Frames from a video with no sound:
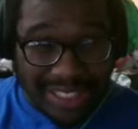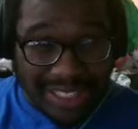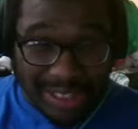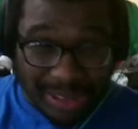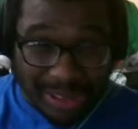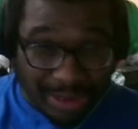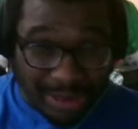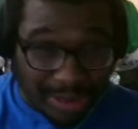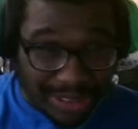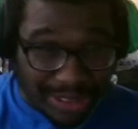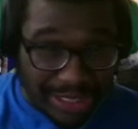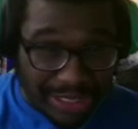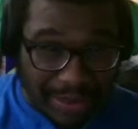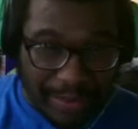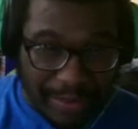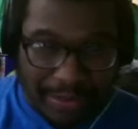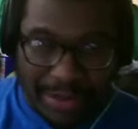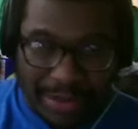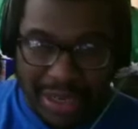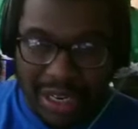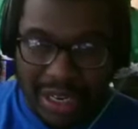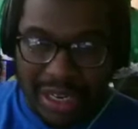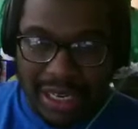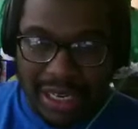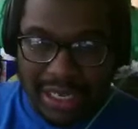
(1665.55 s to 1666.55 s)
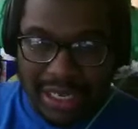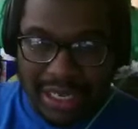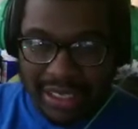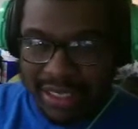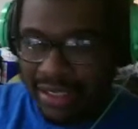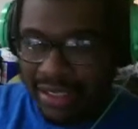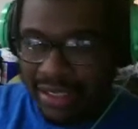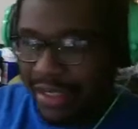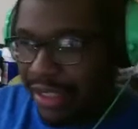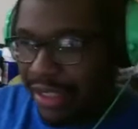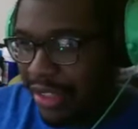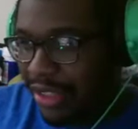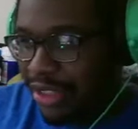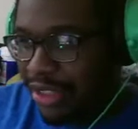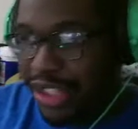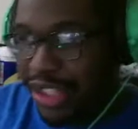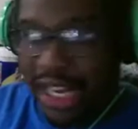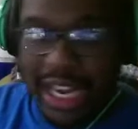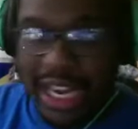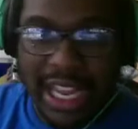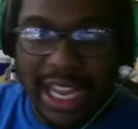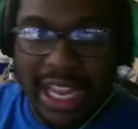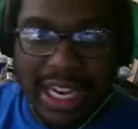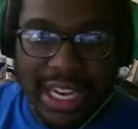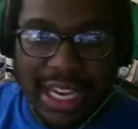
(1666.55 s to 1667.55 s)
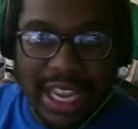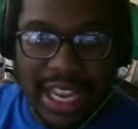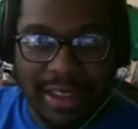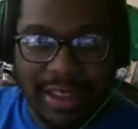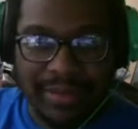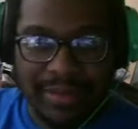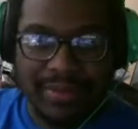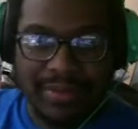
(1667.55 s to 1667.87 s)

Elusive, bruh. You trying to end the game,